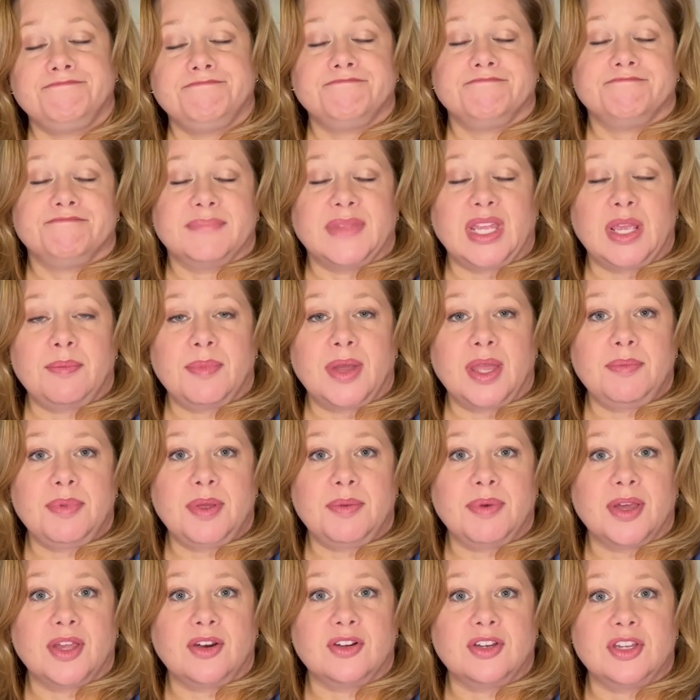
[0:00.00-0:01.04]
it might be
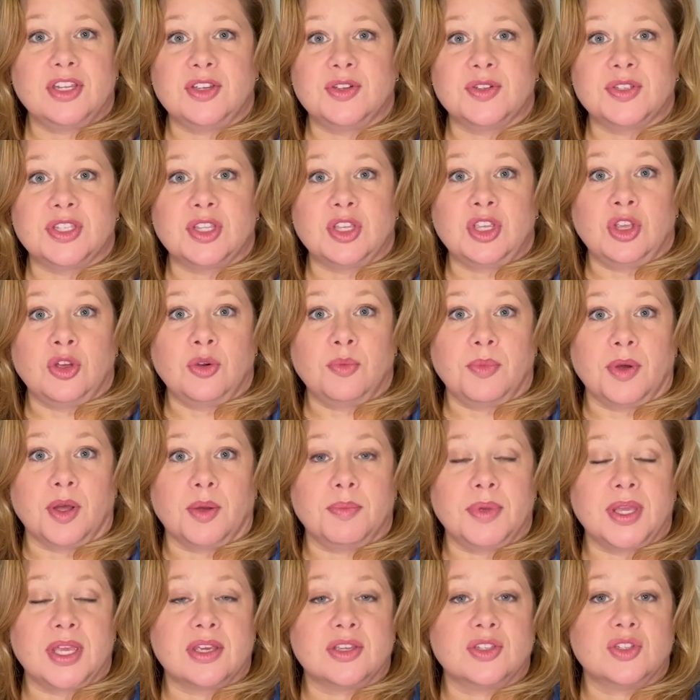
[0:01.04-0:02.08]
better to use the UTMA
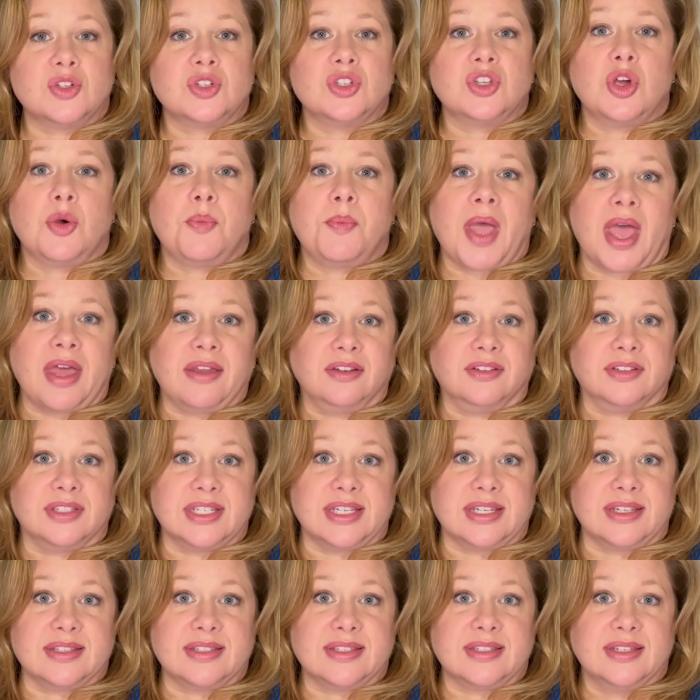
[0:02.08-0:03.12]
because there's no
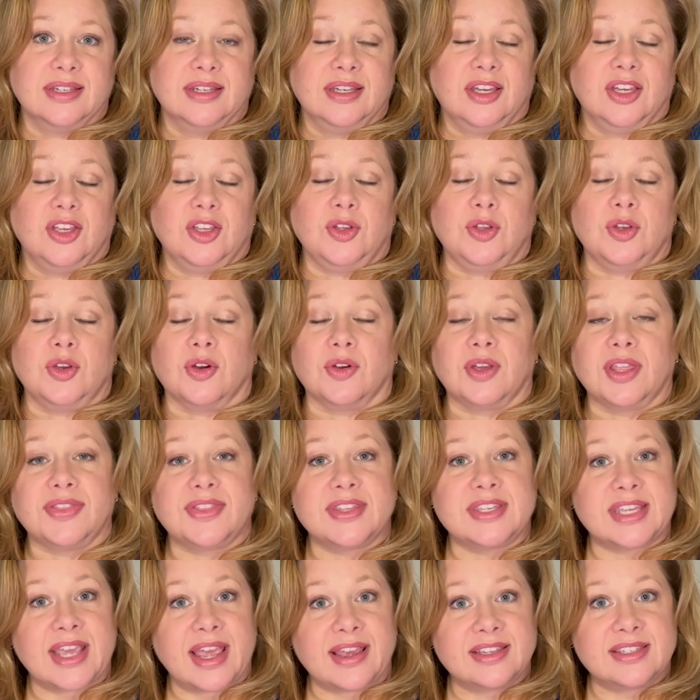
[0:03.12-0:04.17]
penalties. You don't get the
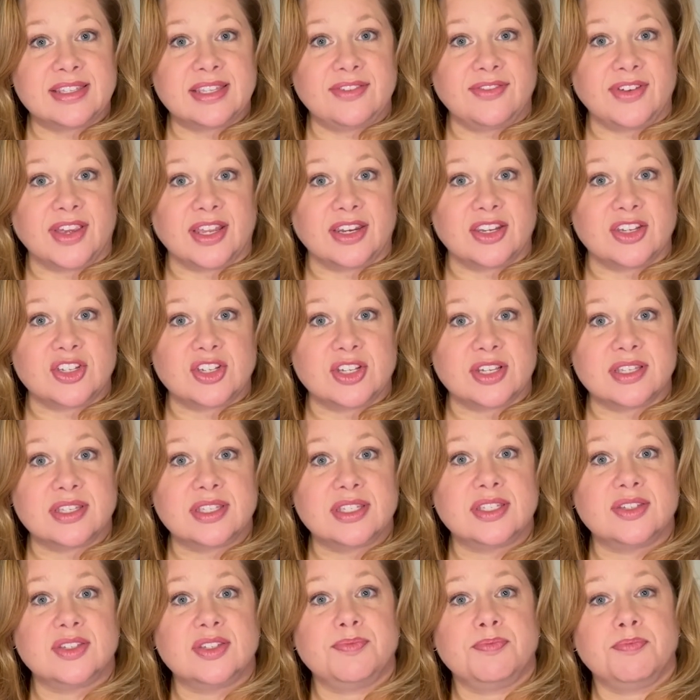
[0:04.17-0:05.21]
tax advantages,
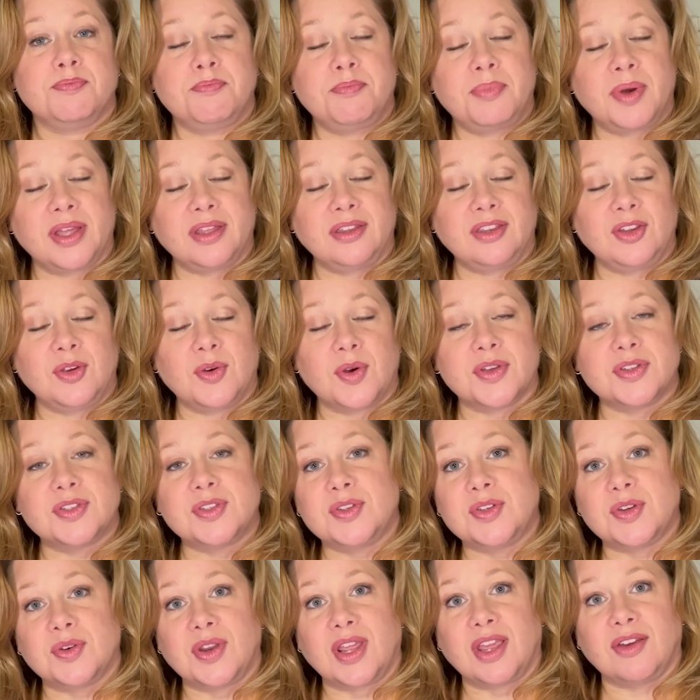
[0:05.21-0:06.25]
but you also
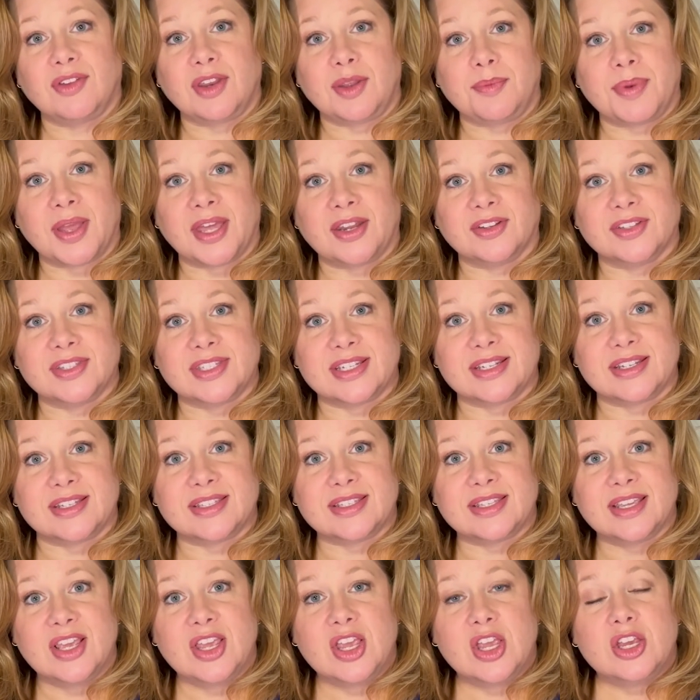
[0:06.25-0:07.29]
don't have any penalties.
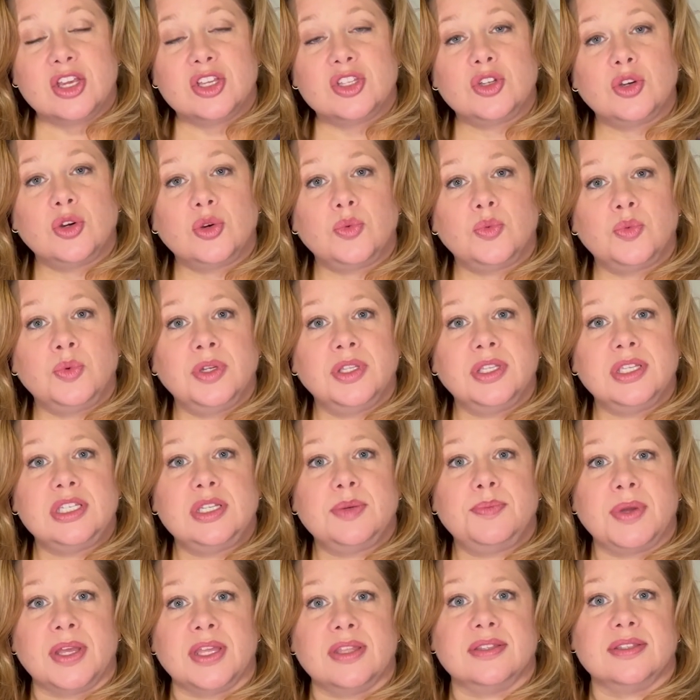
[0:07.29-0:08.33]
So it really
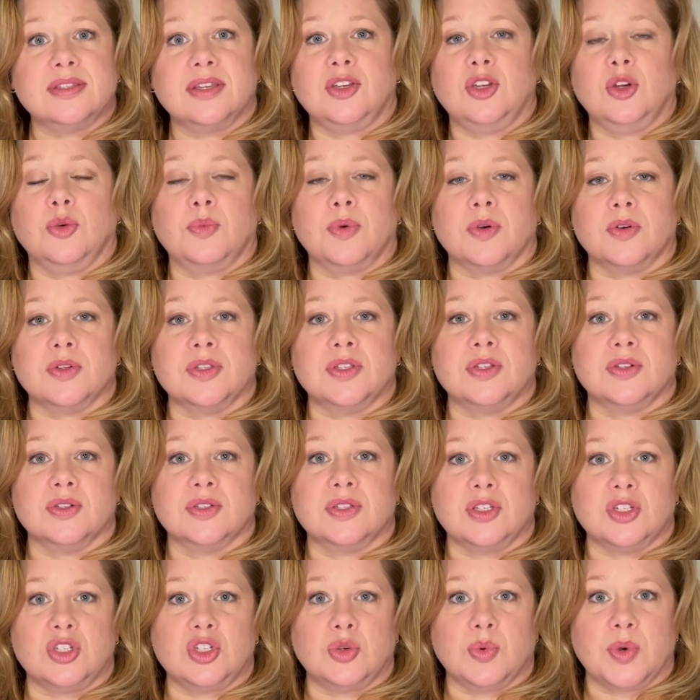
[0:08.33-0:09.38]
depends on your personal
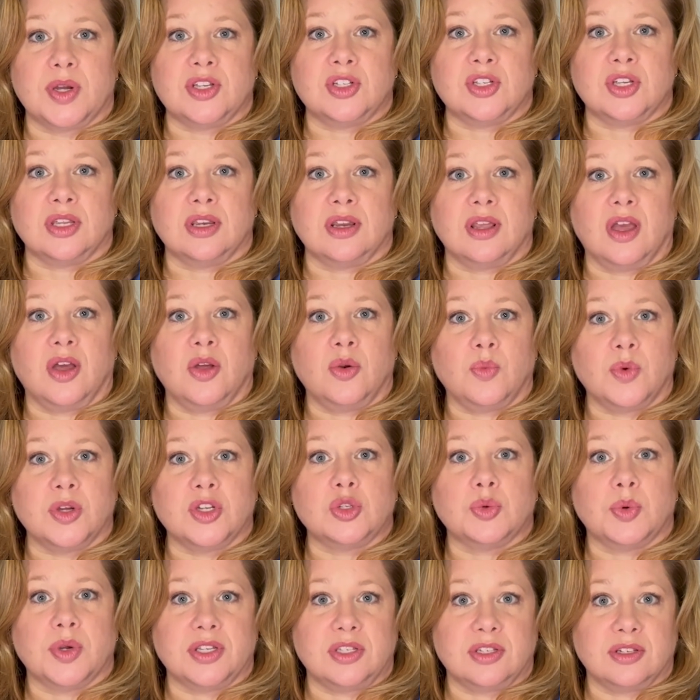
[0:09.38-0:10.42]
situation on which
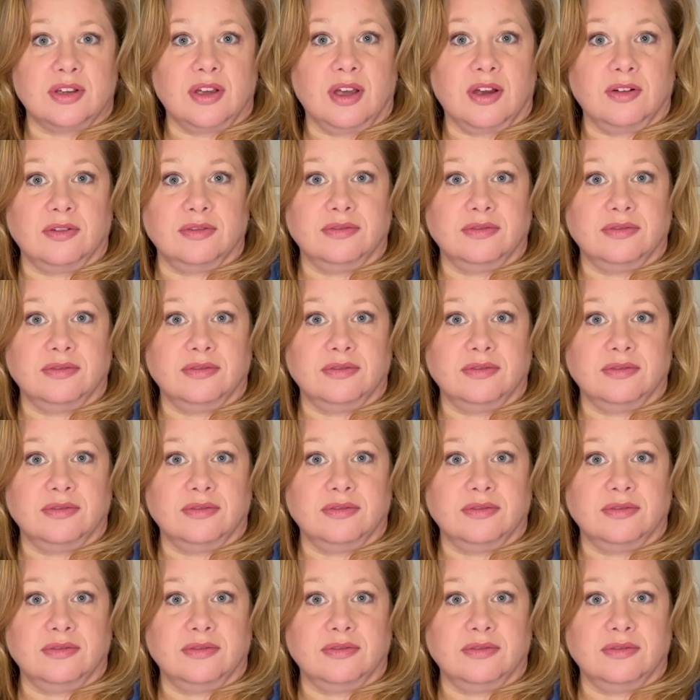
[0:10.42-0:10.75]
way to go.